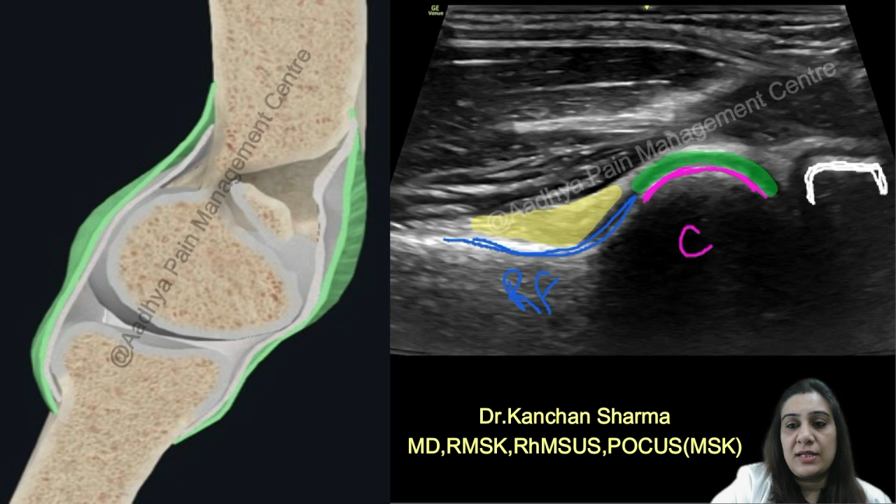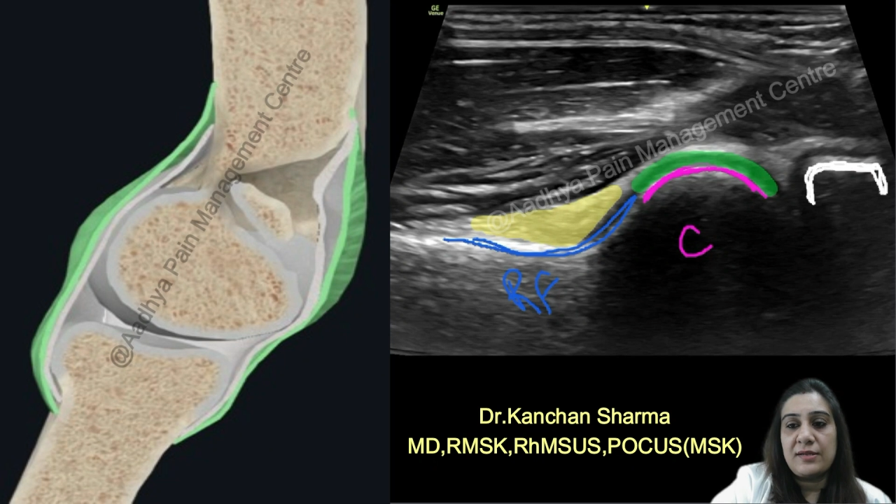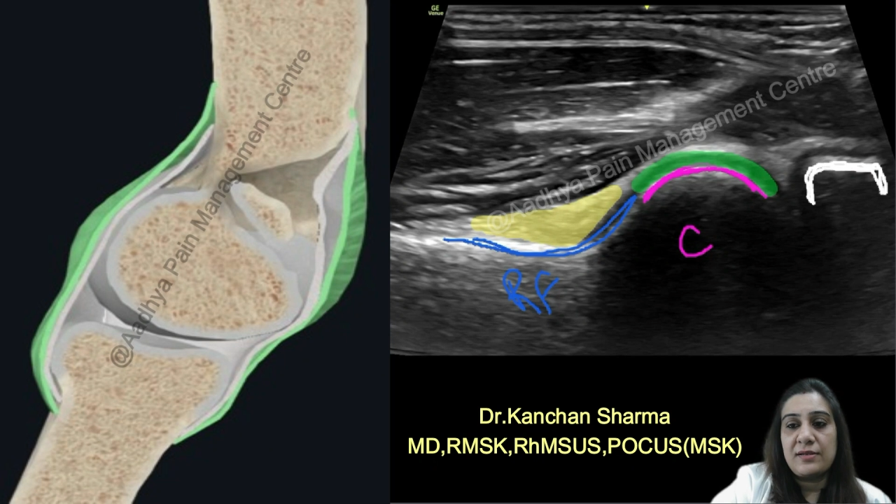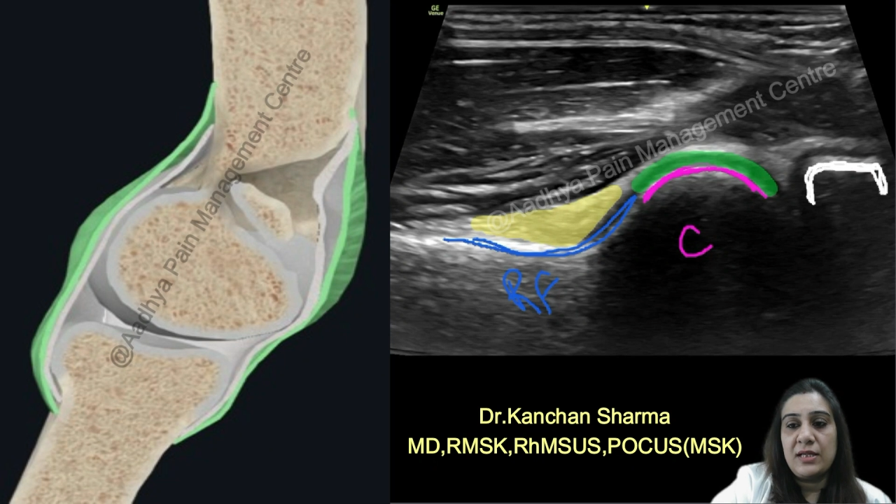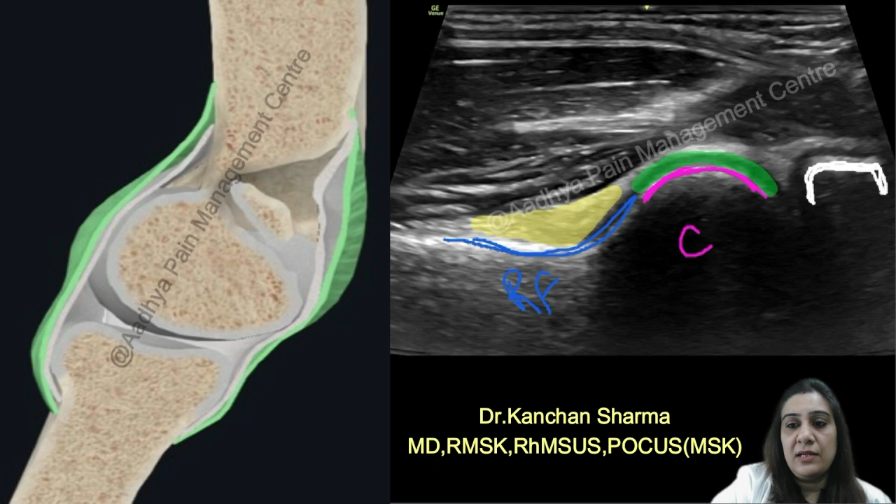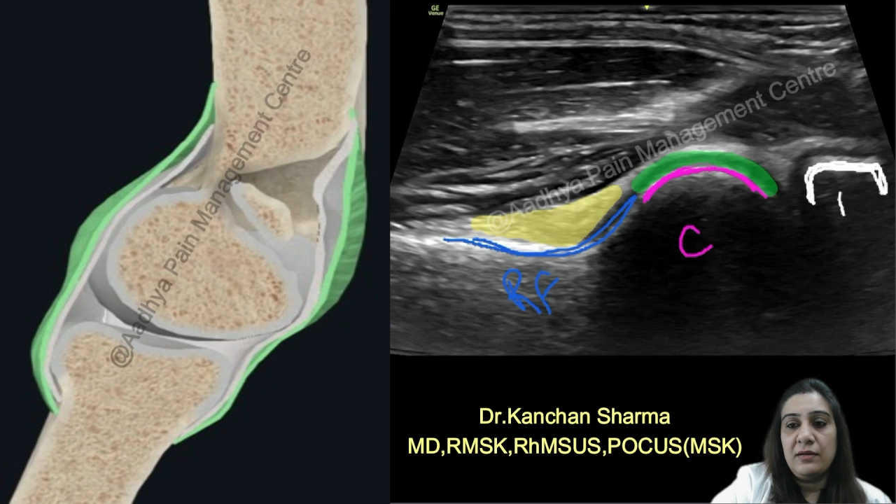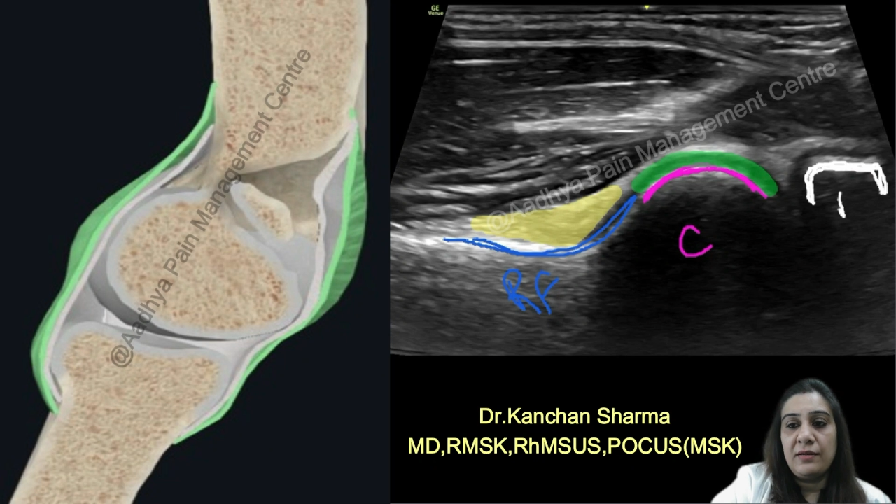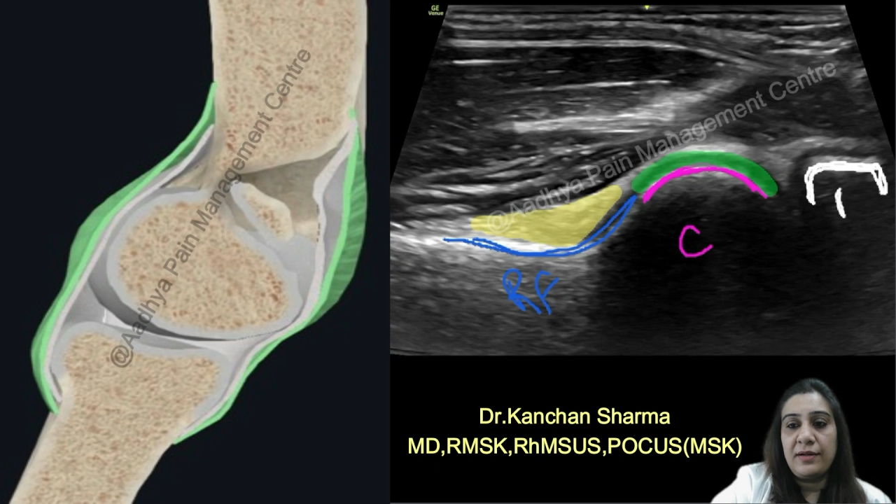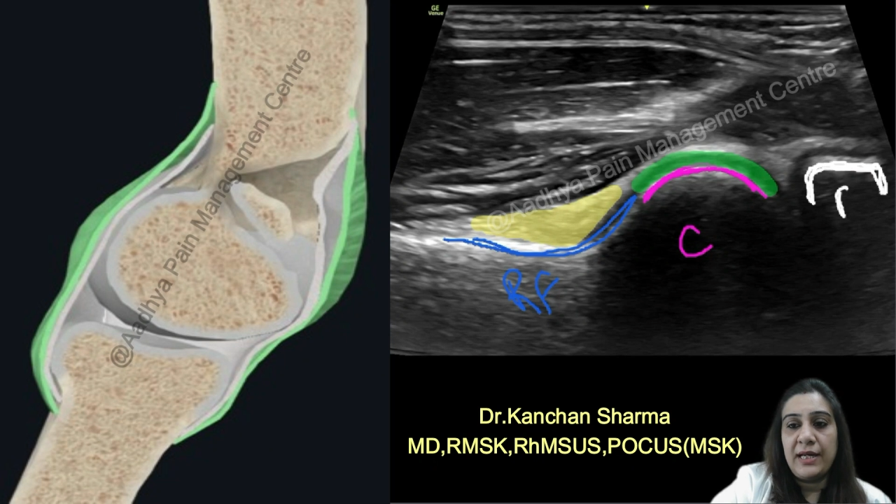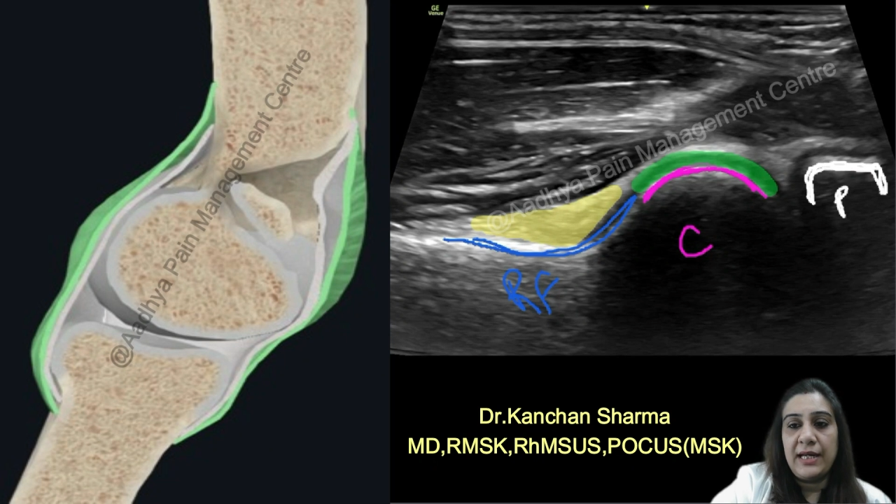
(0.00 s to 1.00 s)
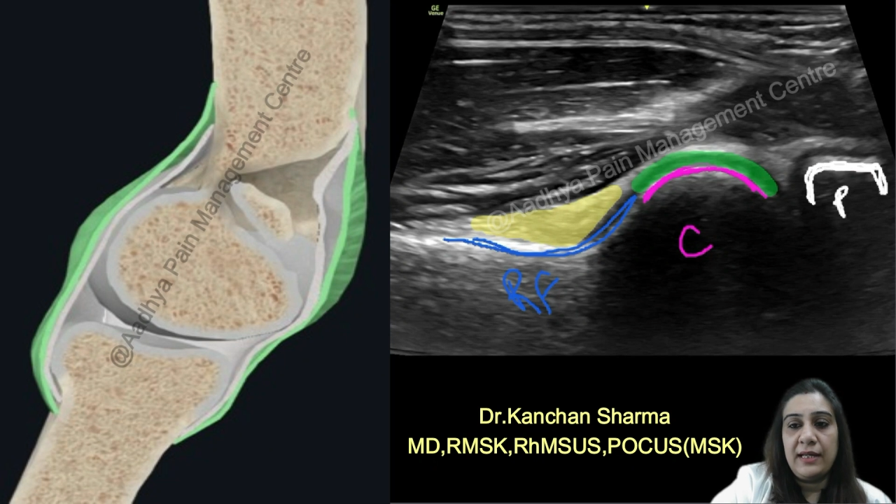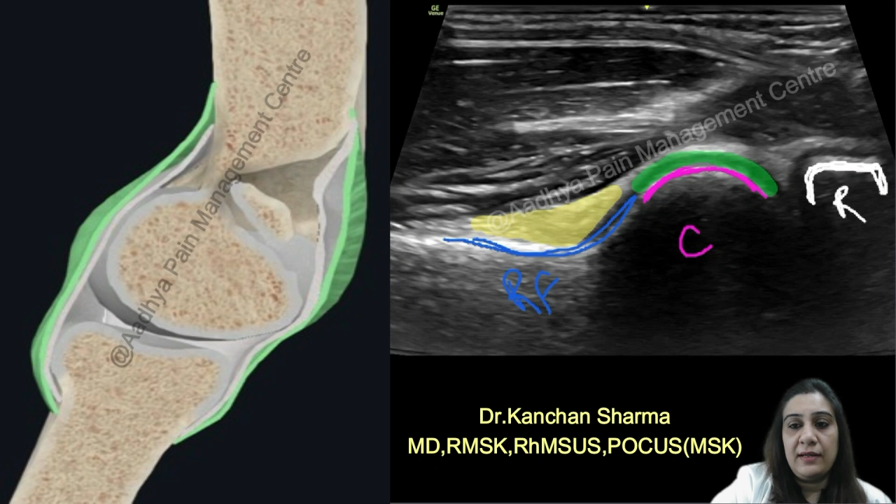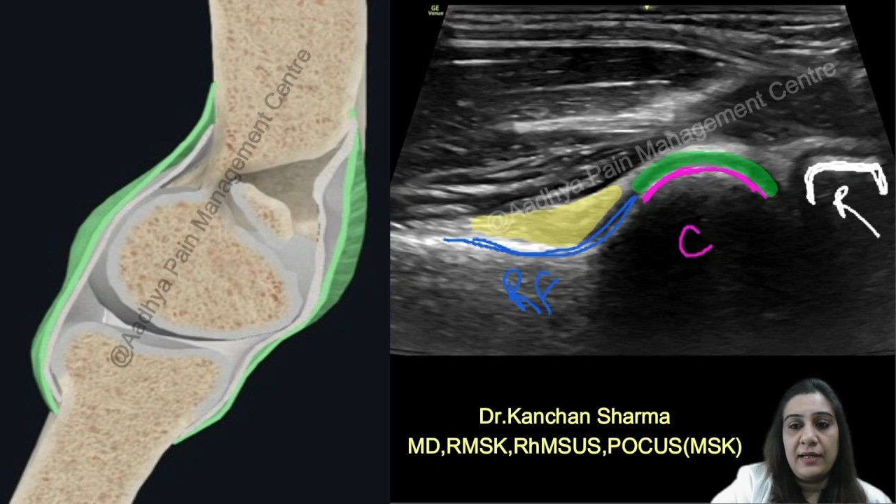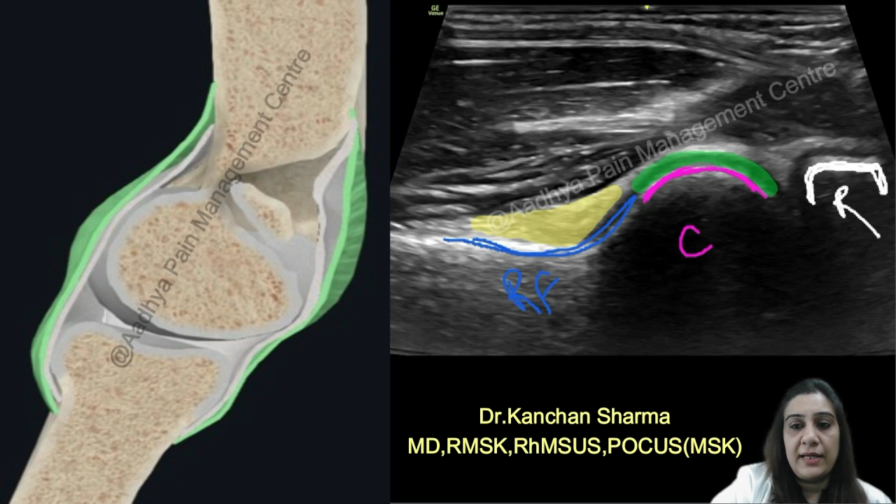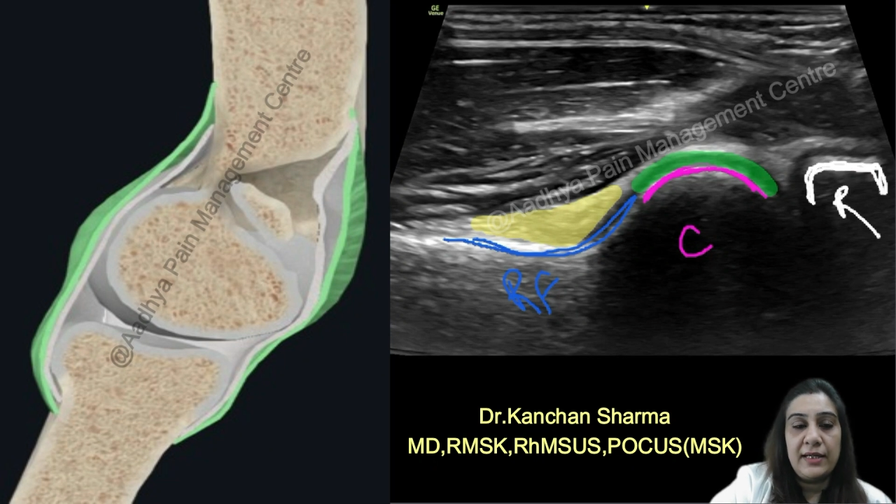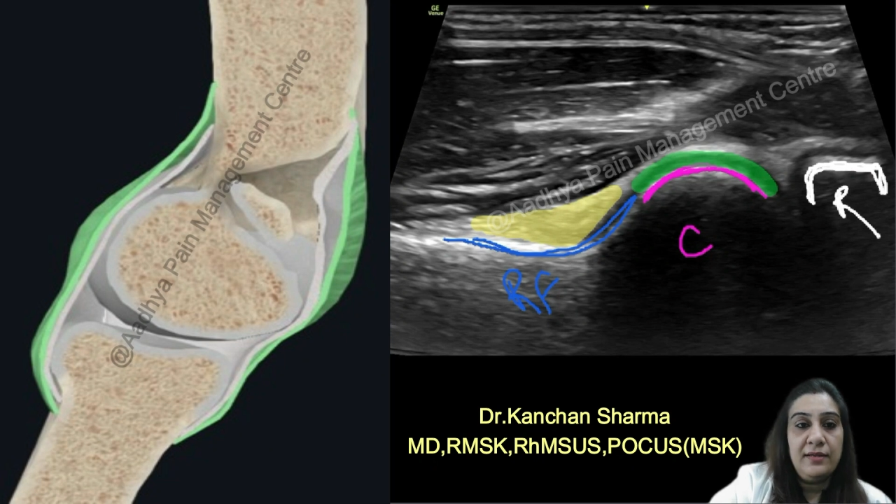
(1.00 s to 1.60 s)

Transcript: is the radial head,